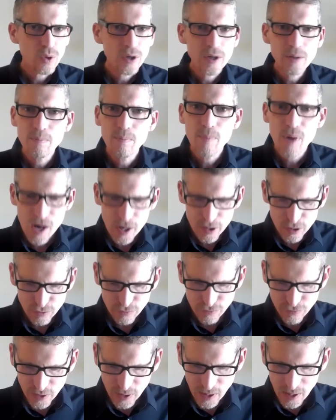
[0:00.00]
What a
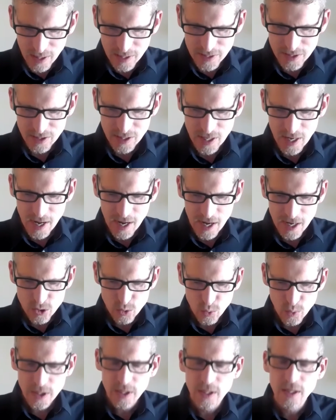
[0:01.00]
model for us
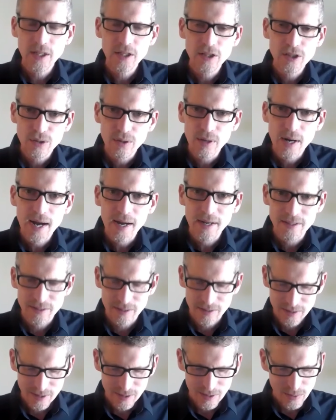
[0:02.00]
as we
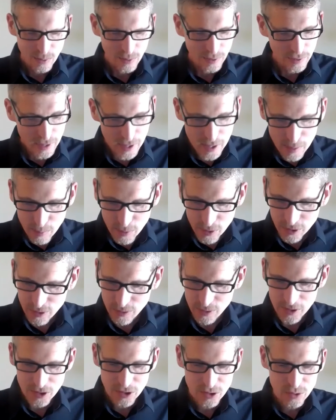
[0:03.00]
interact with
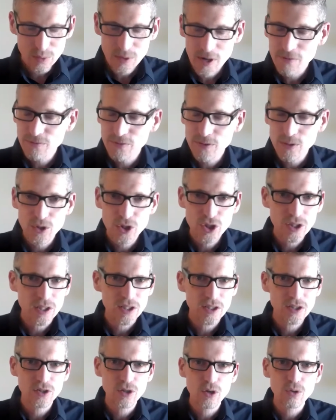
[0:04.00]
immigrants,
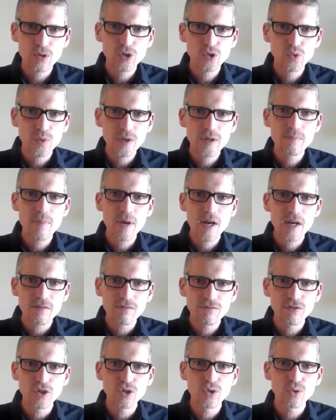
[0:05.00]
refugees, those we
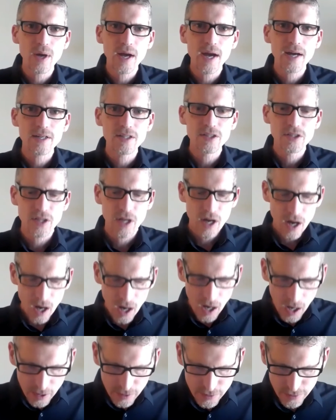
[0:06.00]
might view as
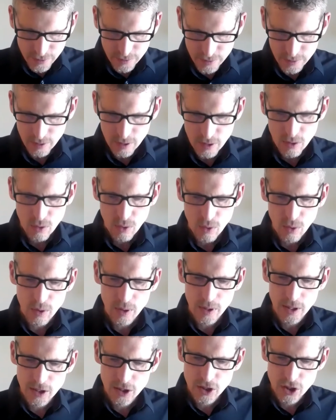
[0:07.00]
other
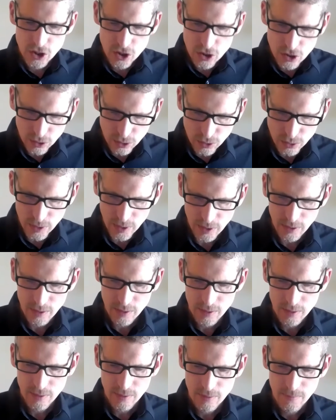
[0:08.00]
or
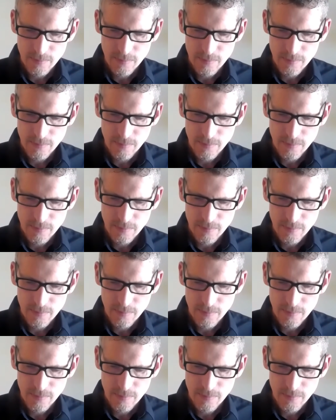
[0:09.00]
excluded.